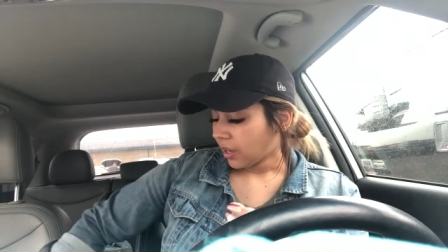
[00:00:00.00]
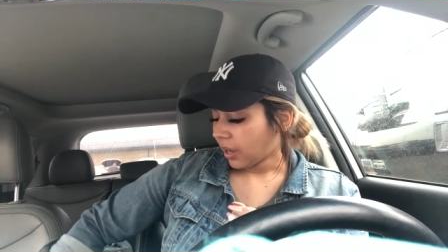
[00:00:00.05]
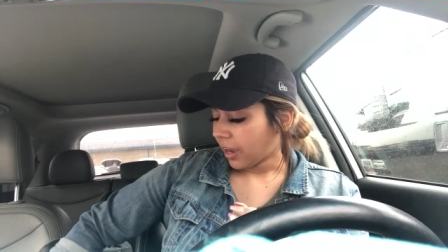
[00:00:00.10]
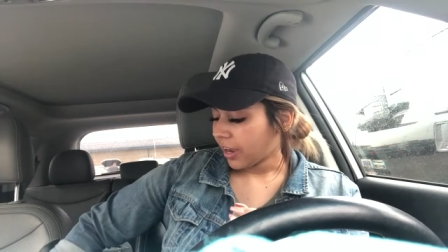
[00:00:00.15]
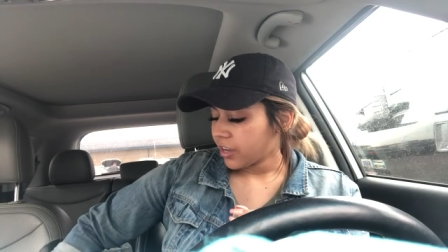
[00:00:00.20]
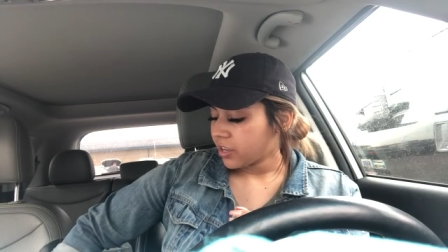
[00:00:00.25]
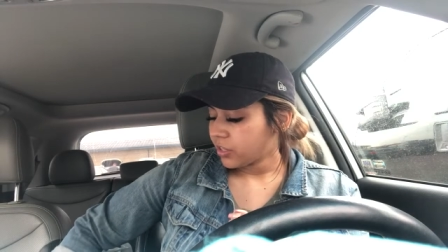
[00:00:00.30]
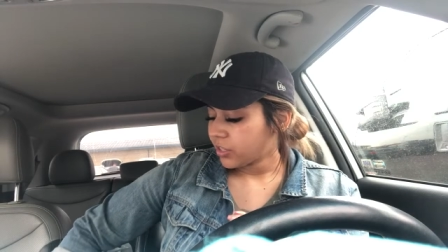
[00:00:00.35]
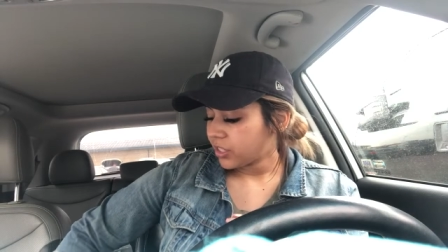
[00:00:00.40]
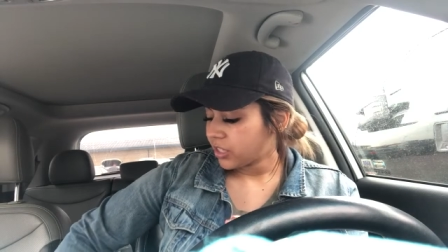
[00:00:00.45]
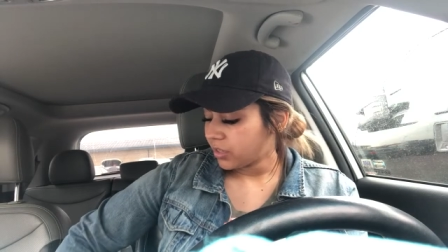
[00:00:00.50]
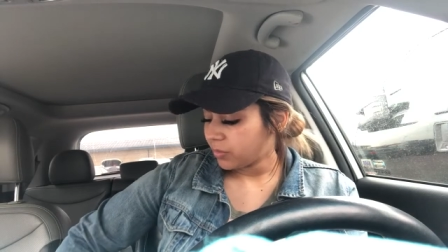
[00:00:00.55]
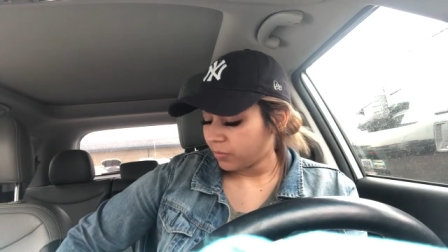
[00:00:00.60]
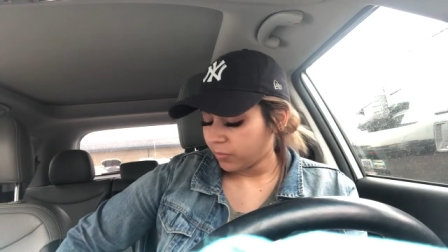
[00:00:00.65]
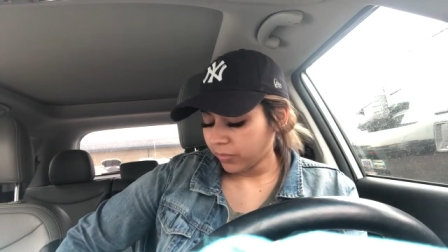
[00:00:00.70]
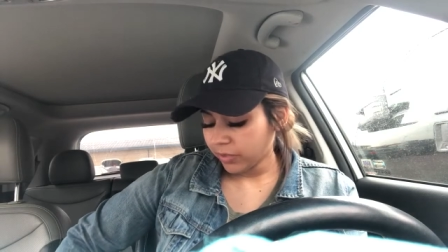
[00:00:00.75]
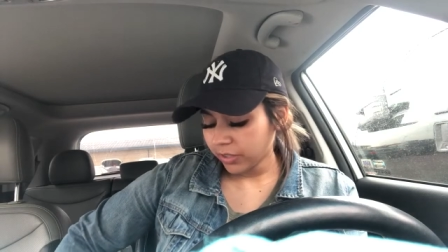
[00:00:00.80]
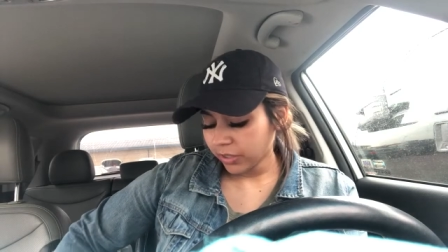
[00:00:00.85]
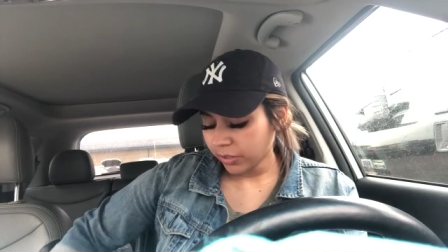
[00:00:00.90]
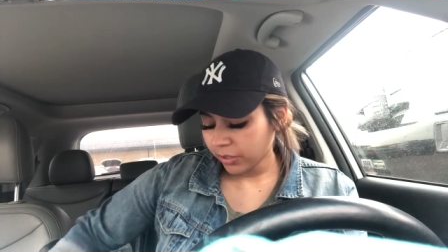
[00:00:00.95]
I used to
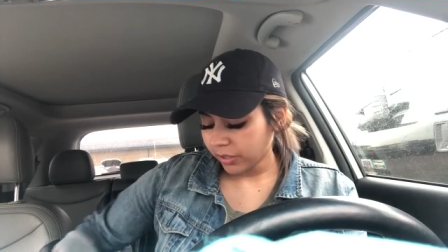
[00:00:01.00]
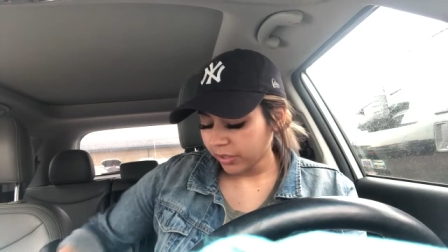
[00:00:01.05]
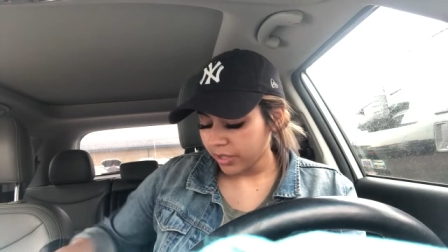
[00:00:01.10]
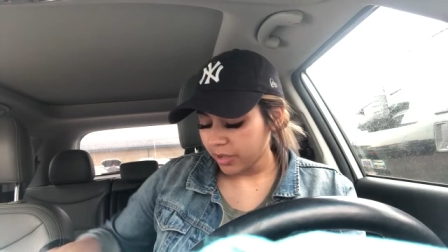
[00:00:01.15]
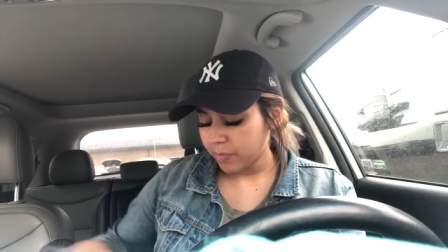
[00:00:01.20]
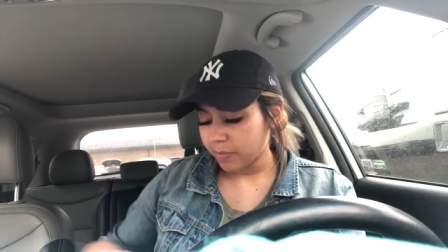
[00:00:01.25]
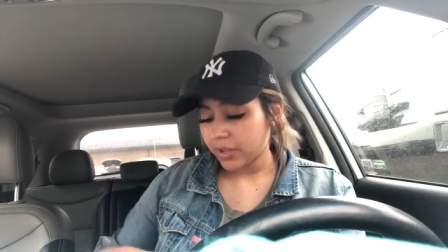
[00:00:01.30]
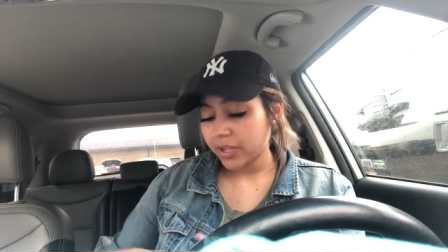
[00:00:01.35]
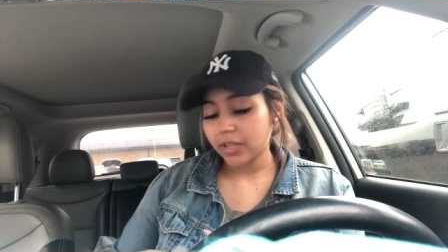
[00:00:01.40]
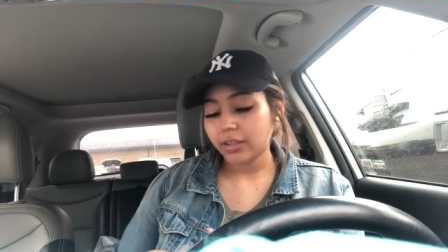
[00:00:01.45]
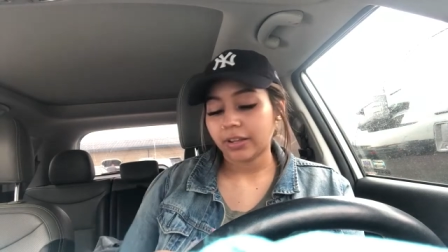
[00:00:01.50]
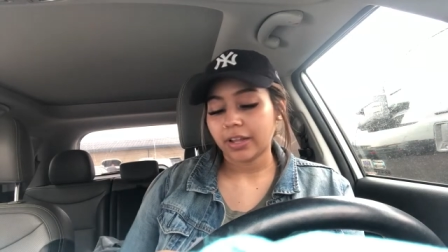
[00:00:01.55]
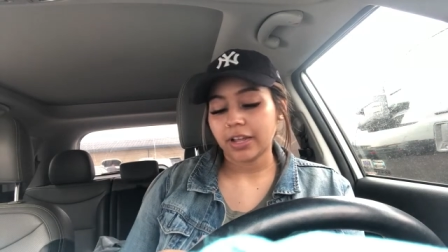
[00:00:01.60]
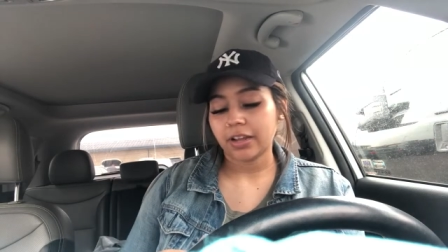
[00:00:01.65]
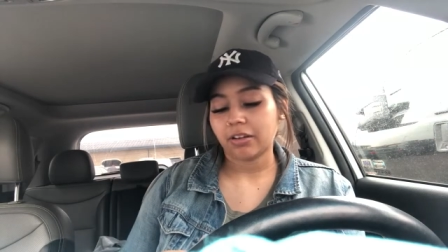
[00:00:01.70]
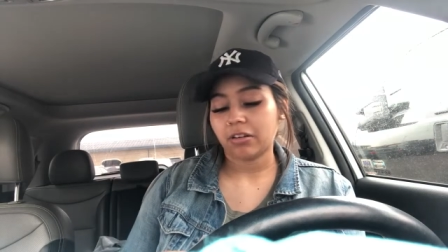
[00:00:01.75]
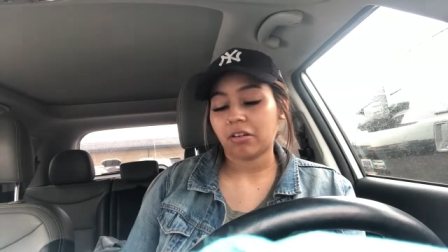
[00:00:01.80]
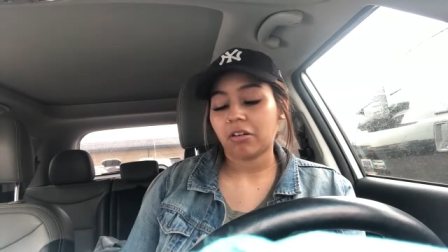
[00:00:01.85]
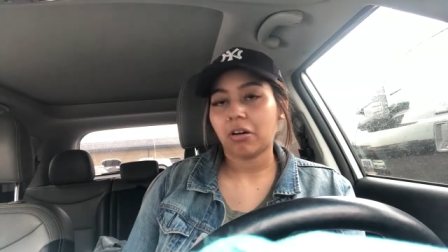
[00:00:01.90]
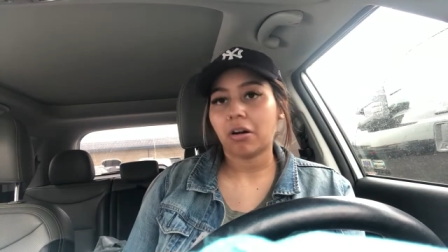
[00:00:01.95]
literally be
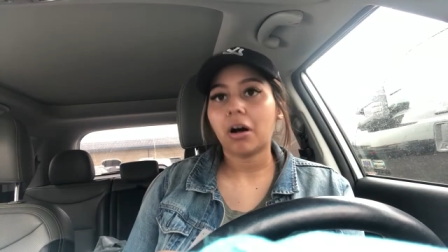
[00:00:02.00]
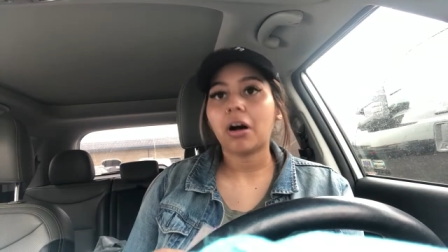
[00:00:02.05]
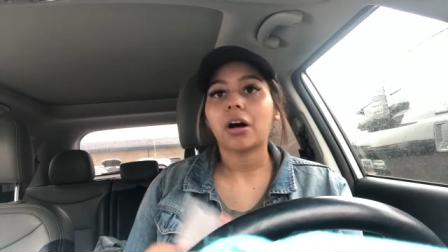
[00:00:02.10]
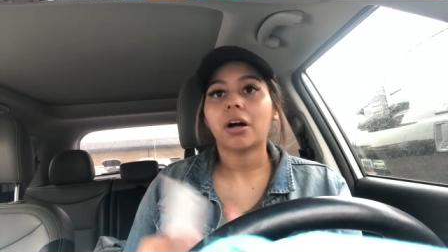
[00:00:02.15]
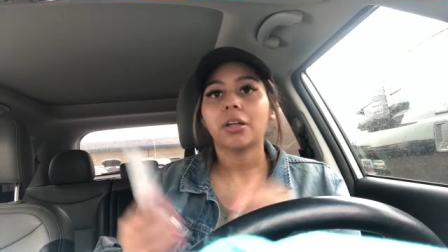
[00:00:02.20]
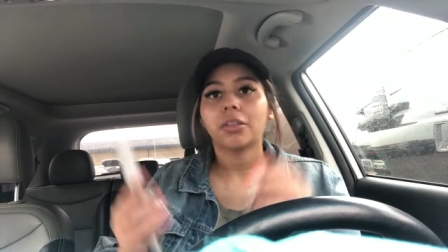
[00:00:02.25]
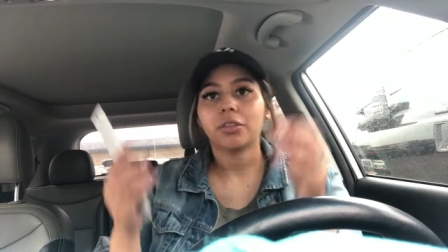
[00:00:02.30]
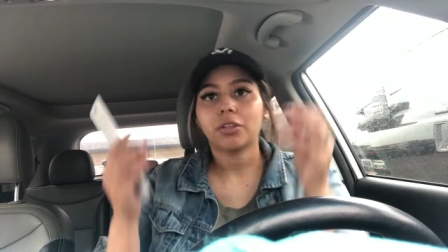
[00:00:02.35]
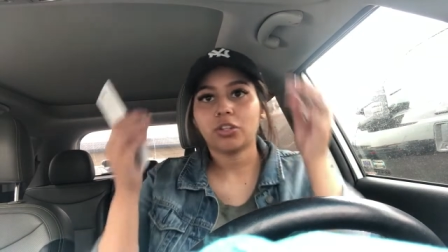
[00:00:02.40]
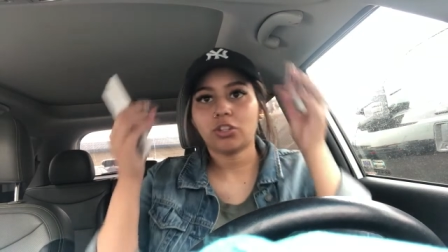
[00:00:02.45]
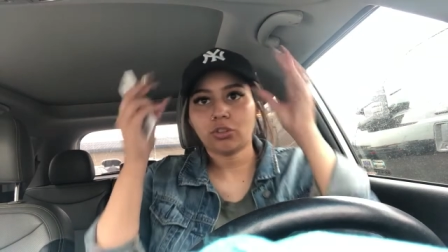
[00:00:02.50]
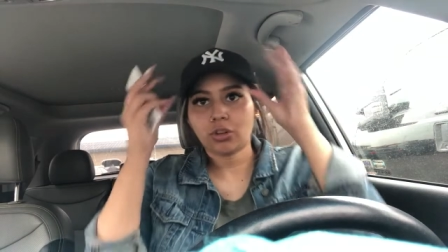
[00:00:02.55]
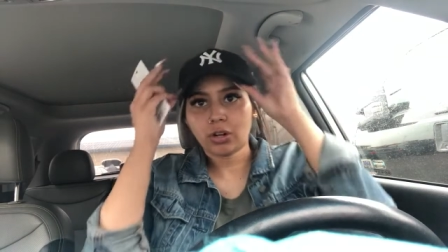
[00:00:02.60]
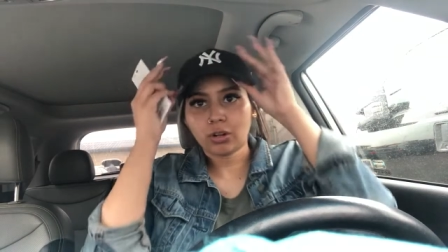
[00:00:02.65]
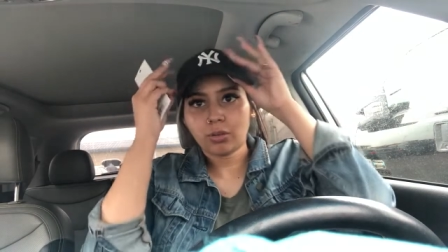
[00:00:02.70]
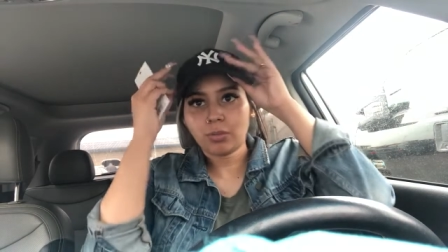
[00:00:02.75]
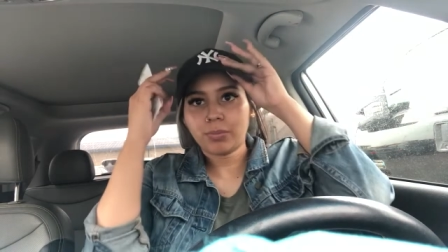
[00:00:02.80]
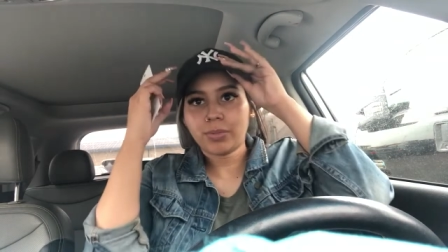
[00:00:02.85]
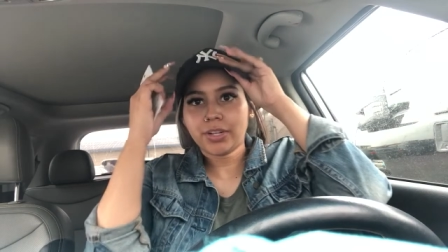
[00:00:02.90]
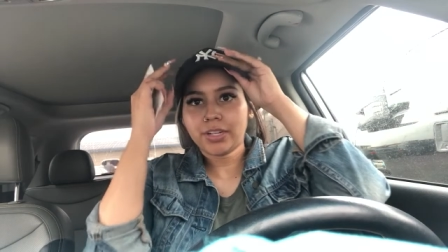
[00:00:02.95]
like on the
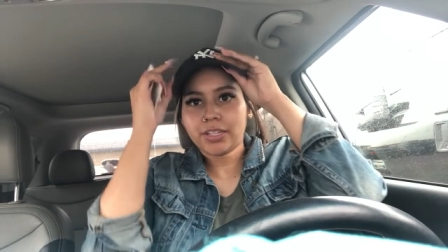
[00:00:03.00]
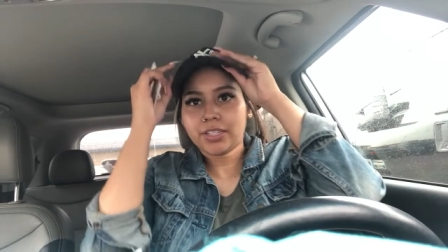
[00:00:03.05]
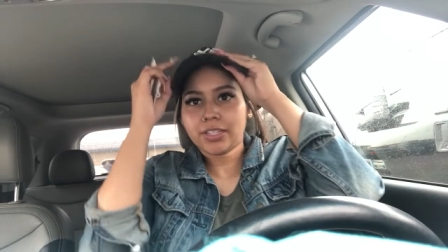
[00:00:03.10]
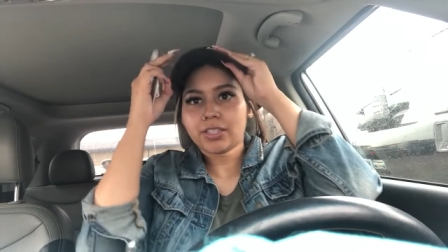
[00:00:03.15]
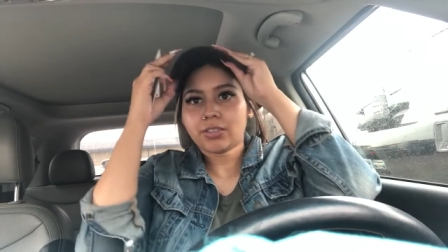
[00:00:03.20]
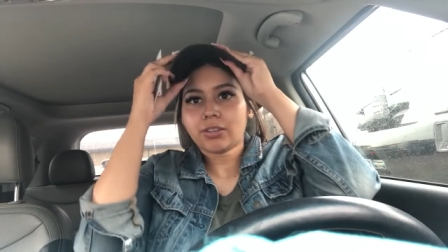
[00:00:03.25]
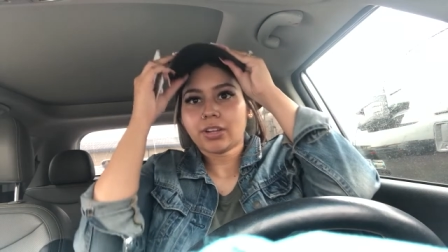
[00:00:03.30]
struggle bus.